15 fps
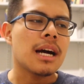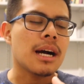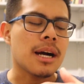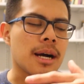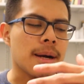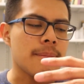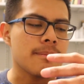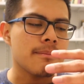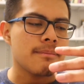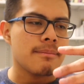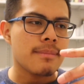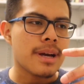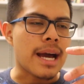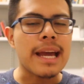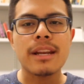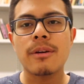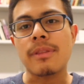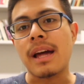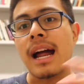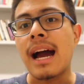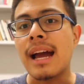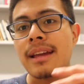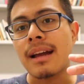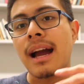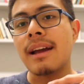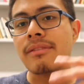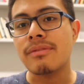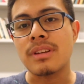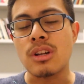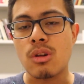I know that
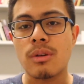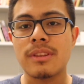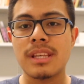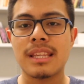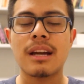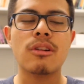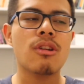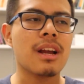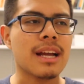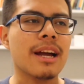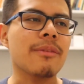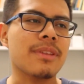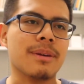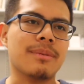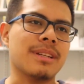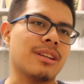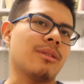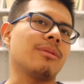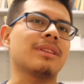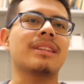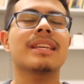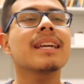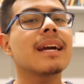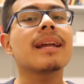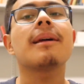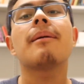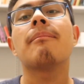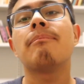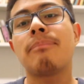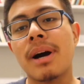I've enjoyed the soundtrack. I don't think I'm gonna go and see it,
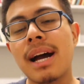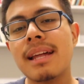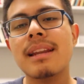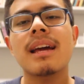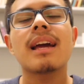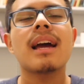but